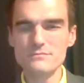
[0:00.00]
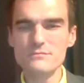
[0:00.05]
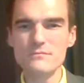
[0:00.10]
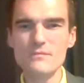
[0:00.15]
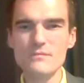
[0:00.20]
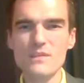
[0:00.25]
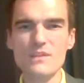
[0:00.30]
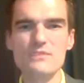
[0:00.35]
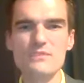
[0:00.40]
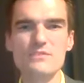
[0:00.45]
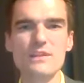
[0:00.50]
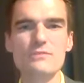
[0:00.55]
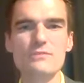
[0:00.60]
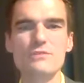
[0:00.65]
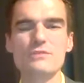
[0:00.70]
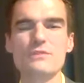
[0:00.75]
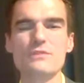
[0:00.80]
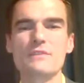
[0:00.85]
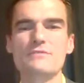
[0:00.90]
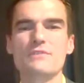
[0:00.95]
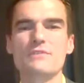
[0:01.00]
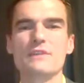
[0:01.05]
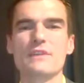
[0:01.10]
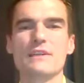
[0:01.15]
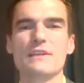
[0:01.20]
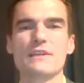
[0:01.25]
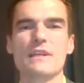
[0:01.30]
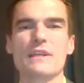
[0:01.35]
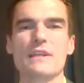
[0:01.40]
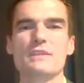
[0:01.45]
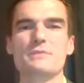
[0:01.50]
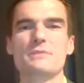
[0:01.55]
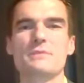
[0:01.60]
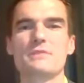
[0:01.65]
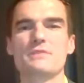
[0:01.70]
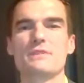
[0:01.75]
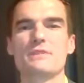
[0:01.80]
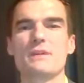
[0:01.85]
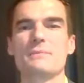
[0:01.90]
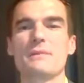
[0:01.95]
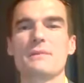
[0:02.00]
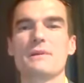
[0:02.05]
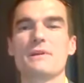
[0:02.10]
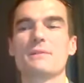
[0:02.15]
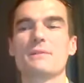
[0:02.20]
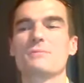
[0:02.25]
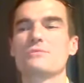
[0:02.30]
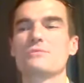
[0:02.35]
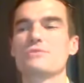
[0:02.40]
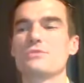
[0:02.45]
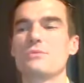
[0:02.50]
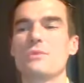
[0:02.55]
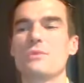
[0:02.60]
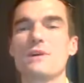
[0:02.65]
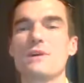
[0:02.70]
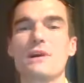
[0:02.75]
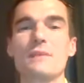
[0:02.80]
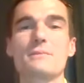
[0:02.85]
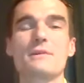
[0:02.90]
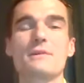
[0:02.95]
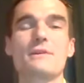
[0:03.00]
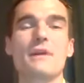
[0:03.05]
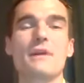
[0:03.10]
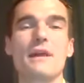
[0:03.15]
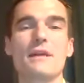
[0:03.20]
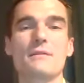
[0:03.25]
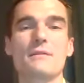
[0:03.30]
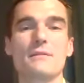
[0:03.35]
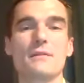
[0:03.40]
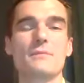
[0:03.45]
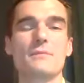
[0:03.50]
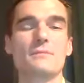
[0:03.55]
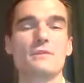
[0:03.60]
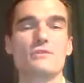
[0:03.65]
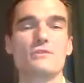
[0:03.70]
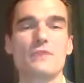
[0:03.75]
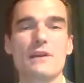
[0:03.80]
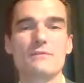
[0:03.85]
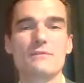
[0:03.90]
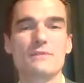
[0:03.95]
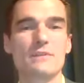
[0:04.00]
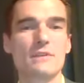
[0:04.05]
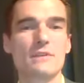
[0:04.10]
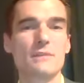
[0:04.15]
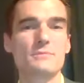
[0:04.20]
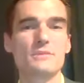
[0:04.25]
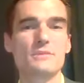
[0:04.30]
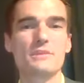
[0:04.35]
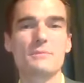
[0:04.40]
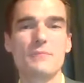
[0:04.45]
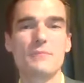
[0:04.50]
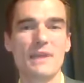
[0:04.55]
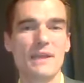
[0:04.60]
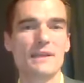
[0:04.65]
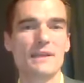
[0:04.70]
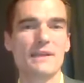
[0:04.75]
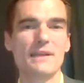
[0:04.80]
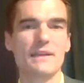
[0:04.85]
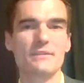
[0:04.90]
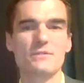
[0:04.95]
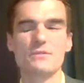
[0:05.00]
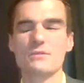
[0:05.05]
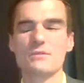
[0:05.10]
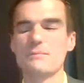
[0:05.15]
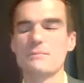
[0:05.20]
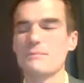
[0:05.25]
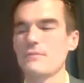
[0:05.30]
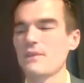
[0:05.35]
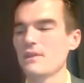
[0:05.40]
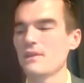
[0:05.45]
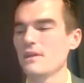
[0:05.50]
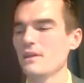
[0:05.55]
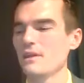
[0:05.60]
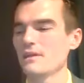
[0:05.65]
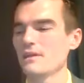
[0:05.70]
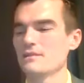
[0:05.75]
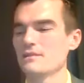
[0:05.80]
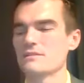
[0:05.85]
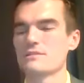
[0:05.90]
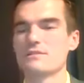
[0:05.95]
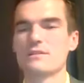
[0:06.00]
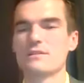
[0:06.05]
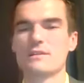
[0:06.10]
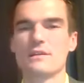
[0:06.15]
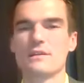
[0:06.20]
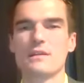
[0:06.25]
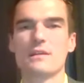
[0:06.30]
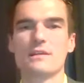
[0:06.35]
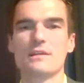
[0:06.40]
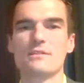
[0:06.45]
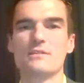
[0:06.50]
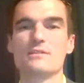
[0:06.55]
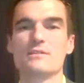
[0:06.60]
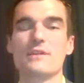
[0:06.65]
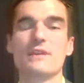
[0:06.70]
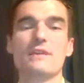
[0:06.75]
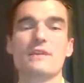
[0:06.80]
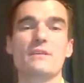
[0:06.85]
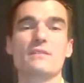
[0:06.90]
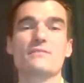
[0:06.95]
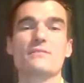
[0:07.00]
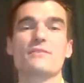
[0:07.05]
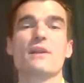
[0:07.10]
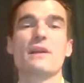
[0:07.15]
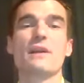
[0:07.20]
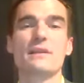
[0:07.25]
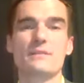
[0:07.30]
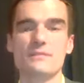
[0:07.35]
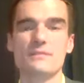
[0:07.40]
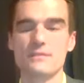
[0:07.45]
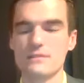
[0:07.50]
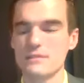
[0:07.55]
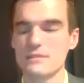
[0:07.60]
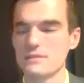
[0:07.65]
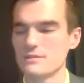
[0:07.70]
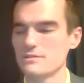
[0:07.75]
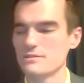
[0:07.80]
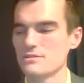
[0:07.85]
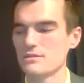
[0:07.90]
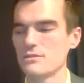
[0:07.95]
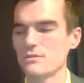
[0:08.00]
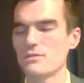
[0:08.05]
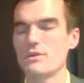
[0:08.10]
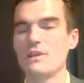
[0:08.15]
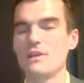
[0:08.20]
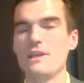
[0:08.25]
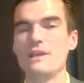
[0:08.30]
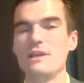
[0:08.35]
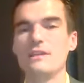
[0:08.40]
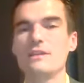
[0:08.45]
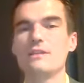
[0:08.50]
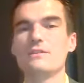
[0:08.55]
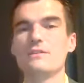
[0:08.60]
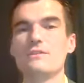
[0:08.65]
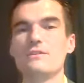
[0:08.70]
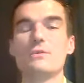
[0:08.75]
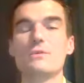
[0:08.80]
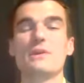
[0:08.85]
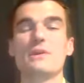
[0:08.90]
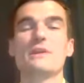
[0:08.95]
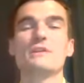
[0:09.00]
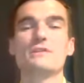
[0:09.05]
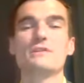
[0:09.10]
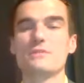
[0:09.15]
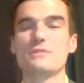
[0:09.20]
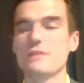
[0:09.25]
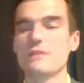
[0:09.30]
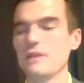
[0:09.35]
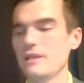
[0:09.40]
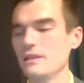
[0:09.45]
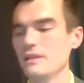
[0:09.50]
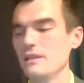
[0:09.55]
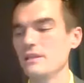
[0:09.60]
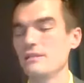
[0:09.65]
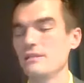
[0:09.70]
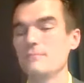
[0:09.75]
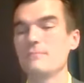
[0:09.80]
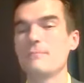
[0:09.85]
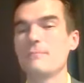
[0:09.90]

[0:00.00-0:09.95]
several different engagements coming up to where I'm gonna be traveling up to the Panhandle and taking a flight. And so any donation, any